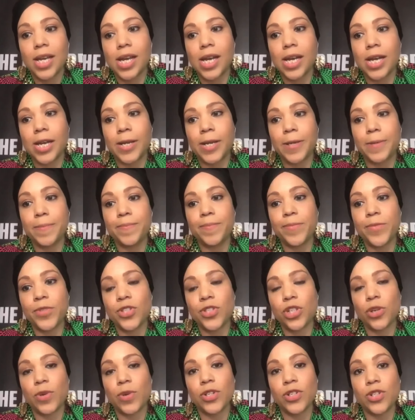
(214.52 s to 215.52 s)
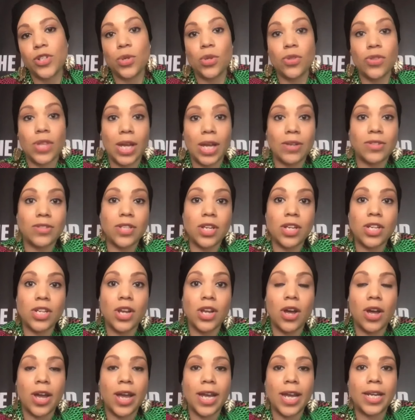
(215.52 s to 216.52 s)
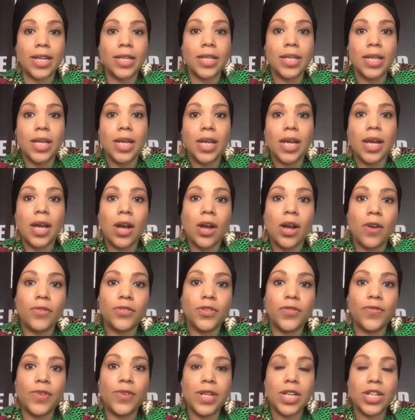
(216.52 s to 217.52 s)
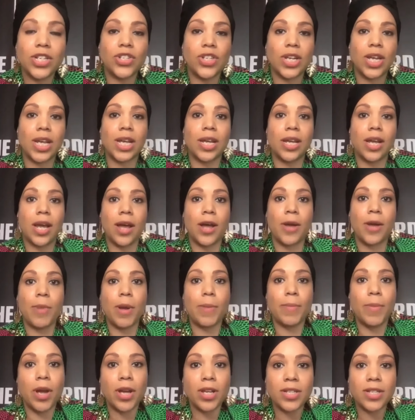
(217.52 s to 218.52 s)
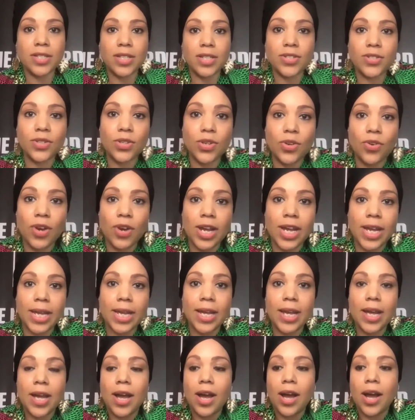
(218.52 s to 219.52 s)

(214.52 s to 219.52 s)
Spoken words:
So in 2009, after finishing my master's degree,